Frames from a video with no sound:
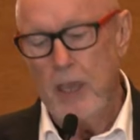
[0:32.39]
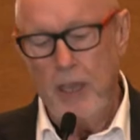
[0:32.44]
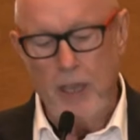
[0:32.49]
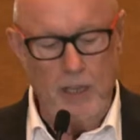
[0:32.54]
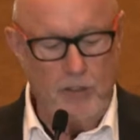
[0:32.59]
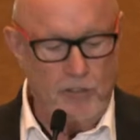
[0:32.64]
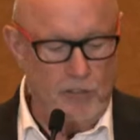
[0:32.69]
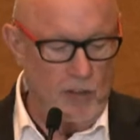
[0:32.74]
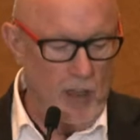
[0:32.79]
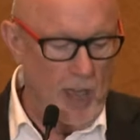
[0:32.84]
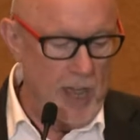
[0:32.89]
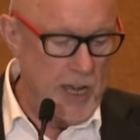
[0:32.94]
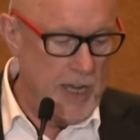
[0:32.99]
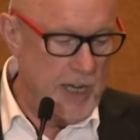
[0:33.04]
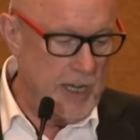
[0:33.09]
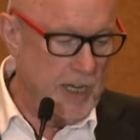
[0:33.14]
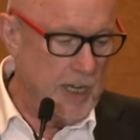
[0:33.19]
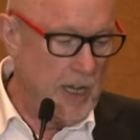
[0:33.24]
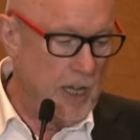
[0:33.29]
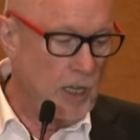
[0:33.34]
It's
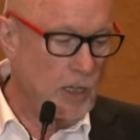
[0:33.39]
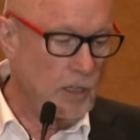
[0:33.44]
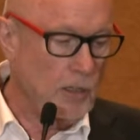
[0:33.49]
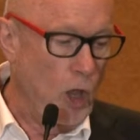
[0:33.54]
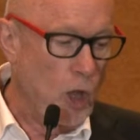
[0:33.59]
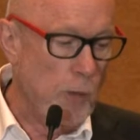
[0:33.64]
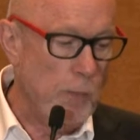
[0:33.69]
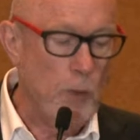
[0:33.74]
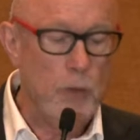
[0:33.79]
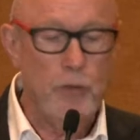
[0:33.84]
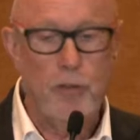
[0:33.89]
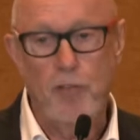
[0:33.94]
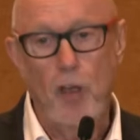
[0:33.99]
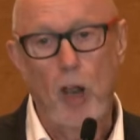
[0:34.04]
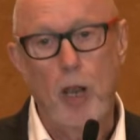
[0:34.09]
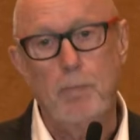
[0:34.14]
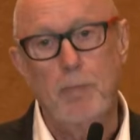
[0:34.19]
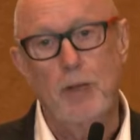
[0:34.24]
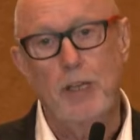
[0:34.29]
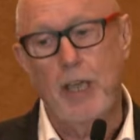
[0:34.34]
a global
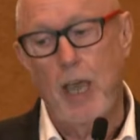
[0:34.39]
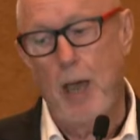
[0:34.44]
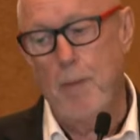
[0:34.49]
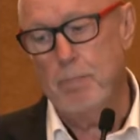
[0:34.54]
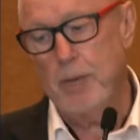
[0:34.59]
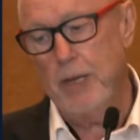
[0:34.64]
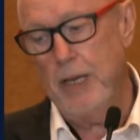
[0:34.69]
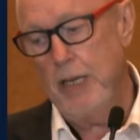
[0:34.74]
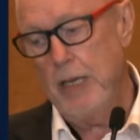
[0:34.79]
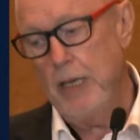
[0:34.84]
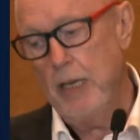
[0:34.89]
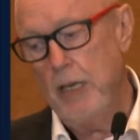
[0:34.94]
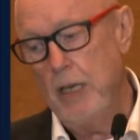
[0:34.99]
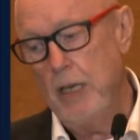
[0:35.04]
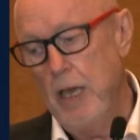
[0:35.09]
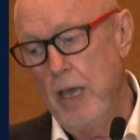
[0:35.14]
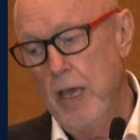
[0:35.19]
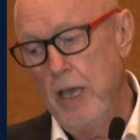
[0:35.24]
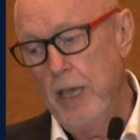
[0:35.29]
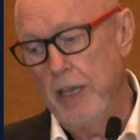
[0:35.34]
development company.
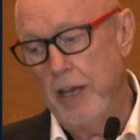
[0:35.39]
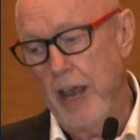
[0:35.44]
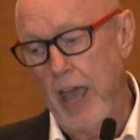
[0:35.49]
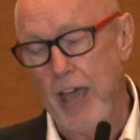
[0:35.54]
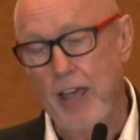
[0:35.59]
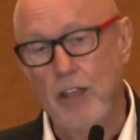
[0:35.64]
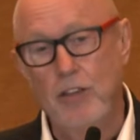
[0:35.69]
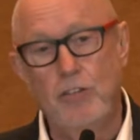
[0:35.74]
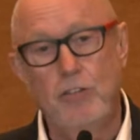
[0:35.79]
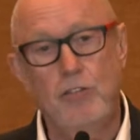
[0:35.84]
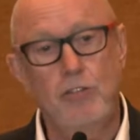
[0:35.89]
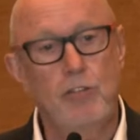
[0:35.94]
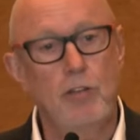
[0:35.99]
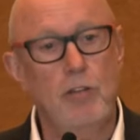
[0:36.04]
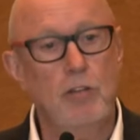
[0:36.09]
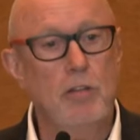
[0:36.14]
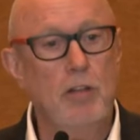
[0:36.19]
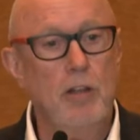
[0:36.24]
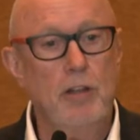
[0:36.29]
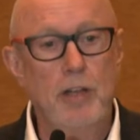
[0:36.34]
It has
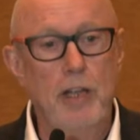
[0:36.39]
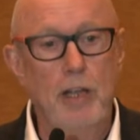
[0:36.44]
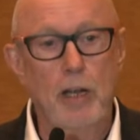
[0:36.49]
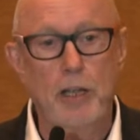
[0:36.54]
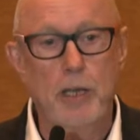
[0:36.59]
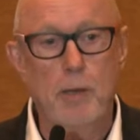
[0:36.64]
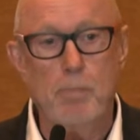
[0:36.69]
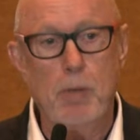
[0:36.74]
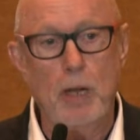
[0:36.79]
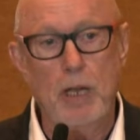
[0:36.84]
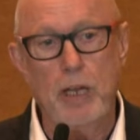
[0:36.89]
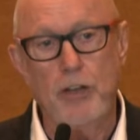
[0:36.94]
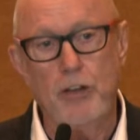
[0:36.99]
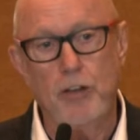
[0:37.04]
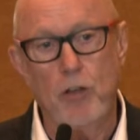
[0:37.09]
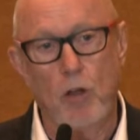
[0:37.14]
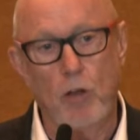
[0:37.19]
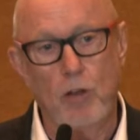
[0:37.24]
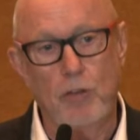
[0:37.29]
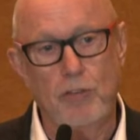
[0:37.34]
nearly $1 billion
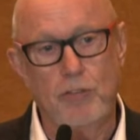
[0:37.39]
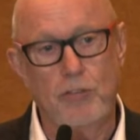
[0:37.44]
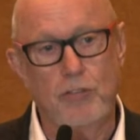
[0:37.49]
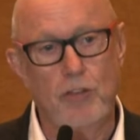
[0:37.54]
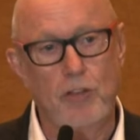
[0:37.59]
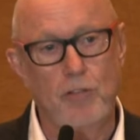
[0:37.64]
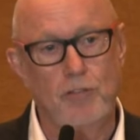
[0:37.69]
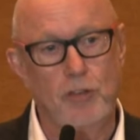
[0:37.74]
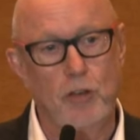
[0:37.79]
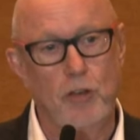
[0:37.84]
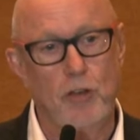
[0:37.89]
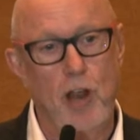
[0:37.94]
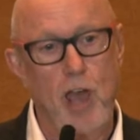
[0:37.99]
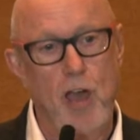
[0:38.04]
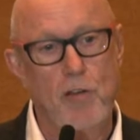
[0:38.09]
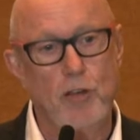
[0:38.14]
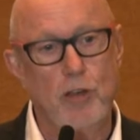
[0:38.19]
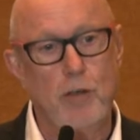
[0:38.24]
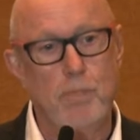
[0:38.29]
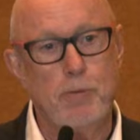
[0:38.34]
of
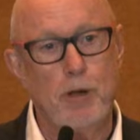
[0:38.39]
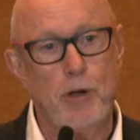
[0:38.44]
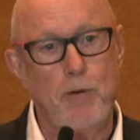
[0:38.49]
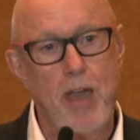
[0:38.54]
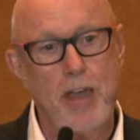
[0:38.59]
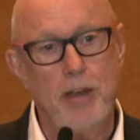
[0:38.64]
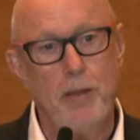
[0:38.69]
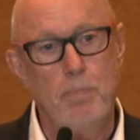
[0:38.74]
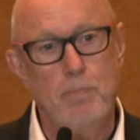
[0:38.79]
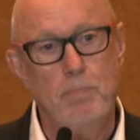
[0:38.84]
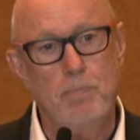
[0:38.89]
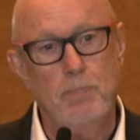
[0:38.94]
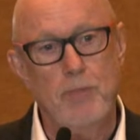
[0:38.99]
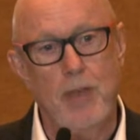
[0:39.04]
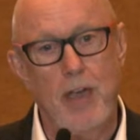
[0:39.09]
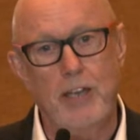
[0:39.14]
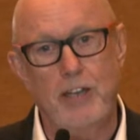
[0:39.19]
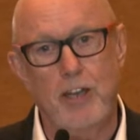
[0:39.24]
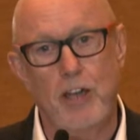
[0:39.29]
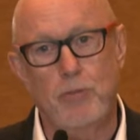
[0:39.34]
turnover per annum,
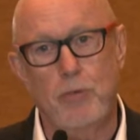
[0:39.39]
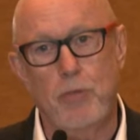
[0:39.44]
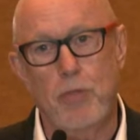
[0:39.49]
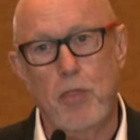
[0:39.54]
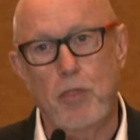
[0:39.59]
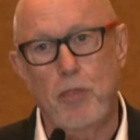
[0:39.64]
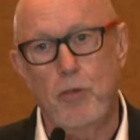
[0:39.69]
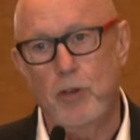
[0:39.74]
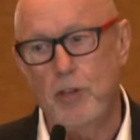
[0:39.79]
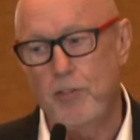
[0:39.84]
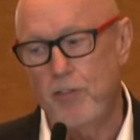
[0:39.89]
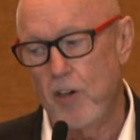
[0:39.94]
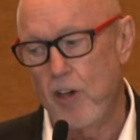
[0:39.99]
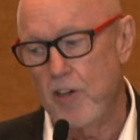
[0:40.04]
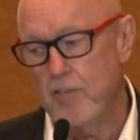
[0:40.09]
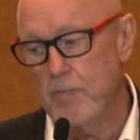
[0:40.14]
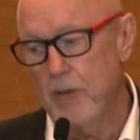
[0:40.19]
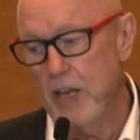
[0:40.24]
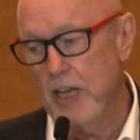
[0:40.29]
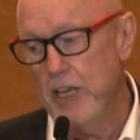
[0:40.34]

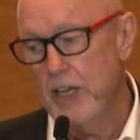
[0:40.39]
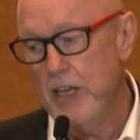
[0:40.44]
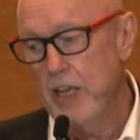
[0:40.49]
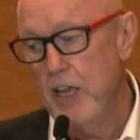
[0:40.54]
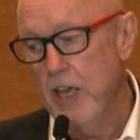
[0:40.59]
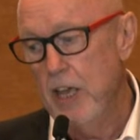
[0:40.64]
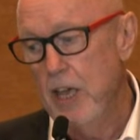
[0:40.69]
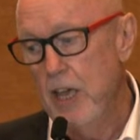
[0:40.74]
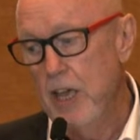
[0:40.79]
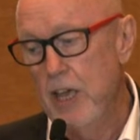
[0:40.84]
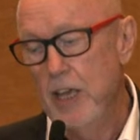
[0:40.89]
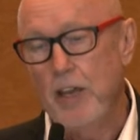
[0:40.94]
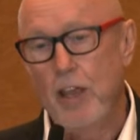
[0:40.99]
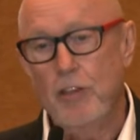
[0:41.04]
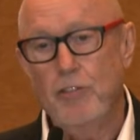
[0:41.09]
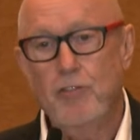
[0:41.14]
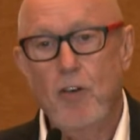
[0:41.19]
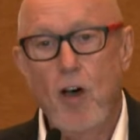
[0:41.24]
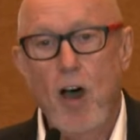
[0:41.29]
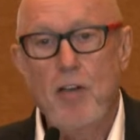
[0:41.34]
835 million. It
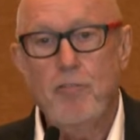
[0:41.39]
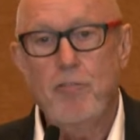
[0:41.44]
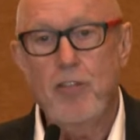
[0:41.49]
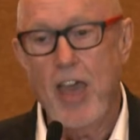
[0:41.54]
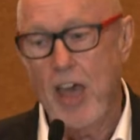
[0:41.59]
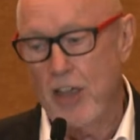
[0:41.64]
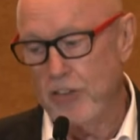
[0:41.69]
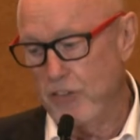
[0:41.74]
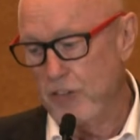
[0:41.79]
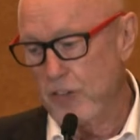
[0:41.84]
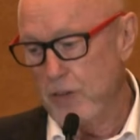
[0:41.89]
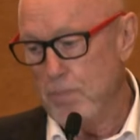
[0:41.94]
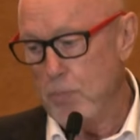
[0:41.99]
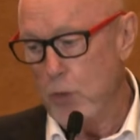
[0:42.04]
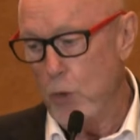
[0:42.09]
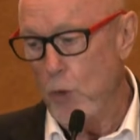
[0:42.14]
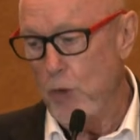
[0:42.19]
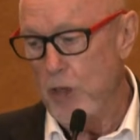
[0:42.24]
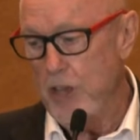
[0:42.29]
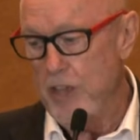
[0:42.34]
has 5,000
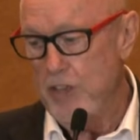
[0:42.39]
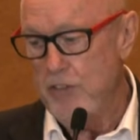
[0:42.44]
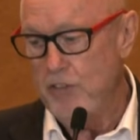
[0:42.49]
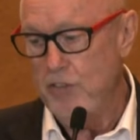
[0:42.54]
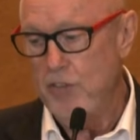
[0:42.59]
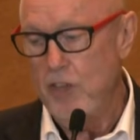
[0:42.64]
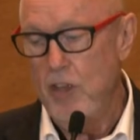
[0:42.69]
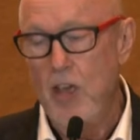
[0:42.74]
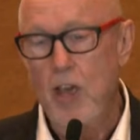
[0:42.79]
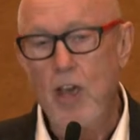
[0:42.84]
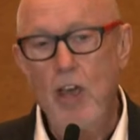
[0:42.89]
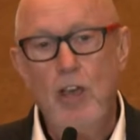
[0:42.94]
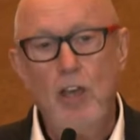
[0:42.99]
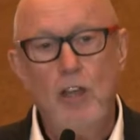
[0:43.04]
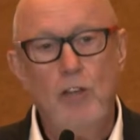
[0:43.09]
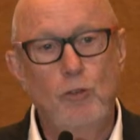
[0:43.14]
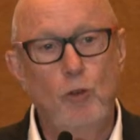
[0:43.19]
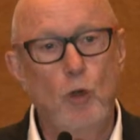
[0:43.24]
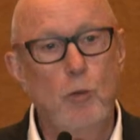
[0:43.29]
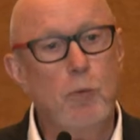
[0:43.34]
employees,
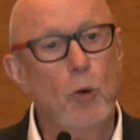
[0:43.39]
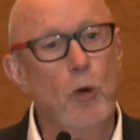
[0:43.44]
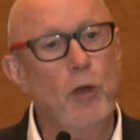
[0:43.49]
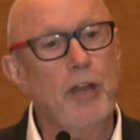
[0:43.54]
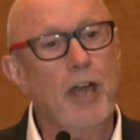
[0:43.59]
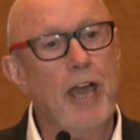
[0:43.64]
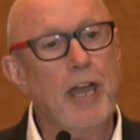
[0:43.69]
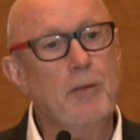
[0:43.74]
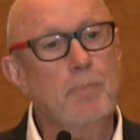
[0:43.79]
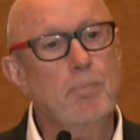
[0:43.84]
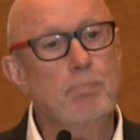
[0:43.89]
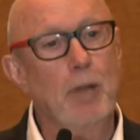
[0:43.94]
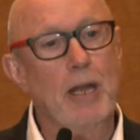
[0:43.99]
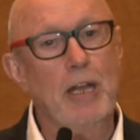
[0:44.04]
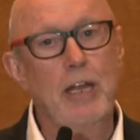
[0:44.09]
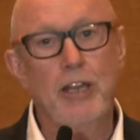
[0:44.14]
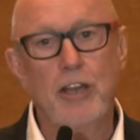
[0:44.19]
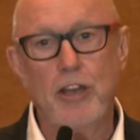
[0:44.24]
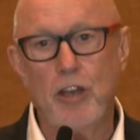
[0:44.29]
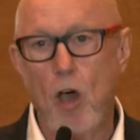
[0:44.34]
2.8
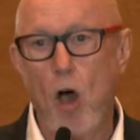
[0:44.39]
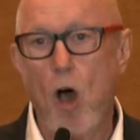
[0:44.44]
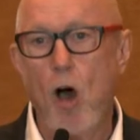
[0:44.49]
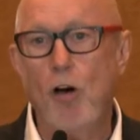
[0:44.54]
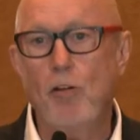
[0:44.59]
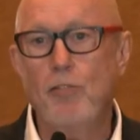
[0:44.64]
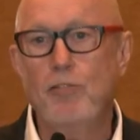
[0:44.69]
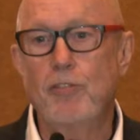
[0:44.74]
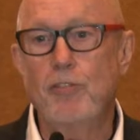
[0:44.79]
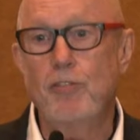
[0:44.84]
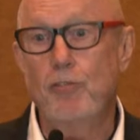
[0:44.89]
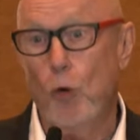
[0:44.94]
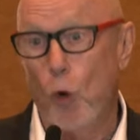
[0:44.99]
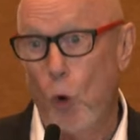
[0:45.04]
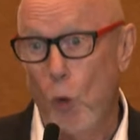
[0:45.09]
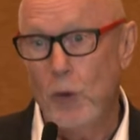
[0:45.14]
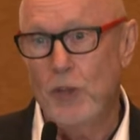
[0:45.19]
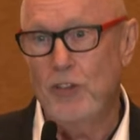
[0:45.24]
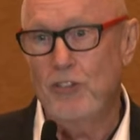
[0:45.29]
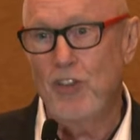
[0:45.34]
billion of
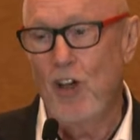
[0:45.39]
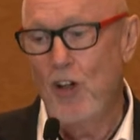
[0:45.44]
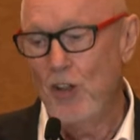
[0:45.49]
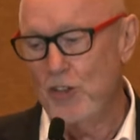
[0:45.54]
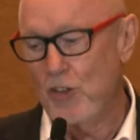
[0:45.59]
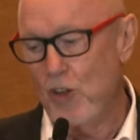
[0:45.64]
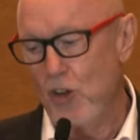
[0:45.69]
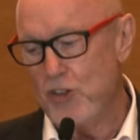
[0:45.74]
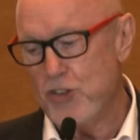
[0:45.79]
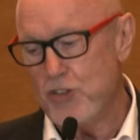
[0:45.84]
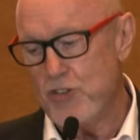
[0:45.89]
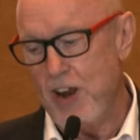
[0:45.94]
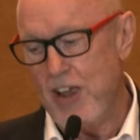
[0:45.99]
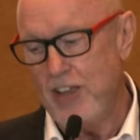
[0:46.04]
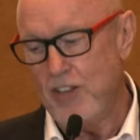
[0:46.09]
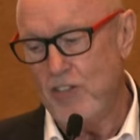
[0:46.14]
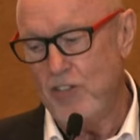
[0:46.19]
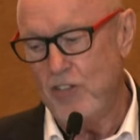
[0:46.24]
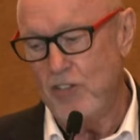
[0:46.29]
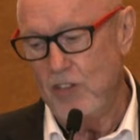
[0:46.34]
forward sold
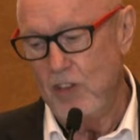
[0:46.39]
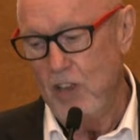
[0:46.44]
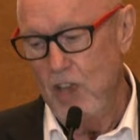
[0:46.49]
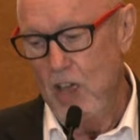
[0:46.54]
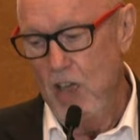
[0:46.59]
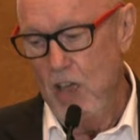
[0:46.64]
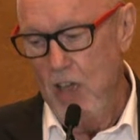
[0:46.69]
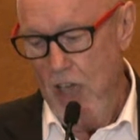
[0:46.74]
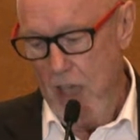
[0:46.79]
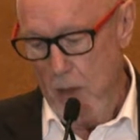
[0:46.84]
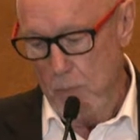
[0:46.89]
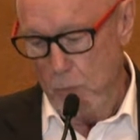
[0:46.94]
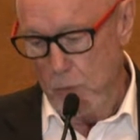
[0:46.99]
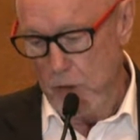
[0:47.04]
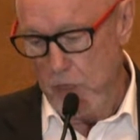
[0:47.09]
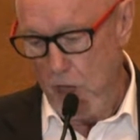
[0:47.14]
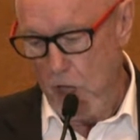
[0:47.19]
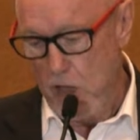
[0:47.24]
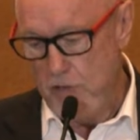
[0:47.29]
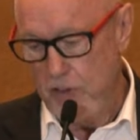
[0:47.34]
contracts
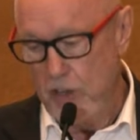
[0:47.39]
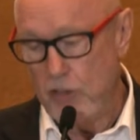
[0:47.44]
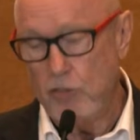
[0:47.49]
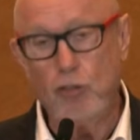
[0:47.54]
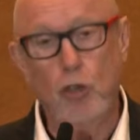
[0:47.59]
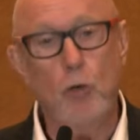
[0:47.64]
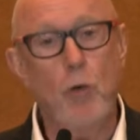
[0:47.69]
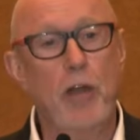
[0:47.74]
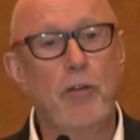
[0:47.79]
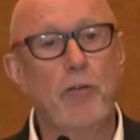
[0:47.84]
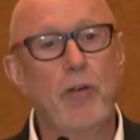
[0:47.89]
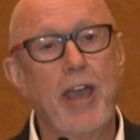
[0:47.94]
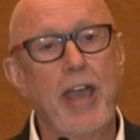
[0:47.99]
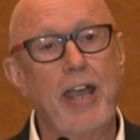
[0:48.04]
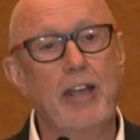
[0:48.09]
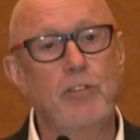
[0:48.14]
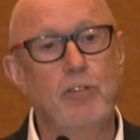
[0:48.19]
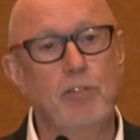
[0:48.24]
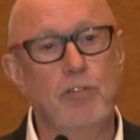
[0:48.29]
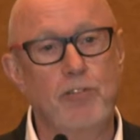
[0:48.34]
with over 200
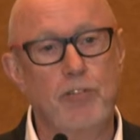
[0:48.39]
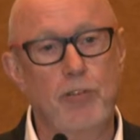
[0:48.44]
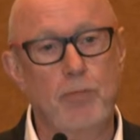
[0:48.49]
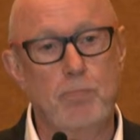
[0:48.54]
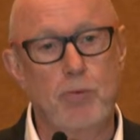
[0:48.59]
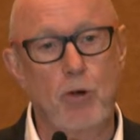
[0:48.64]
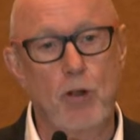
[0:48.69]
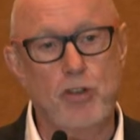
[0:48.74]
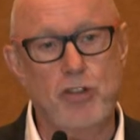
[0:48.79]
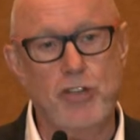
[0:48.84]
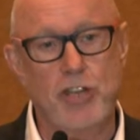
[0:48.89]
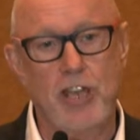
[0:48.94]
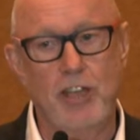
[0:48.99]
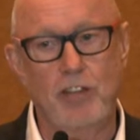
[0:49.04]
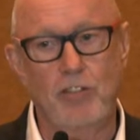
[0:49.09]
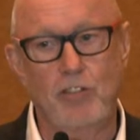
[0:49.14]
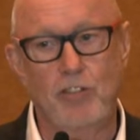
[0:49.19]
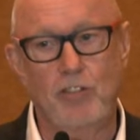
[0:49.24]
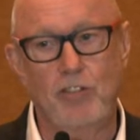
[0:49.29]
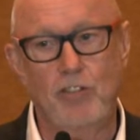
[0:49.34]
active
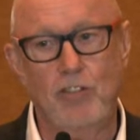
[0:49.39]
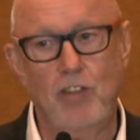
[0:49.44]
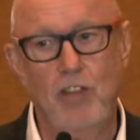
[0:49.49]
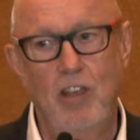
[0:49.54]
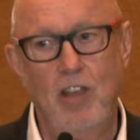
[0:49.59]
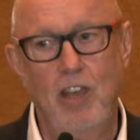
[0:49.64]
projects.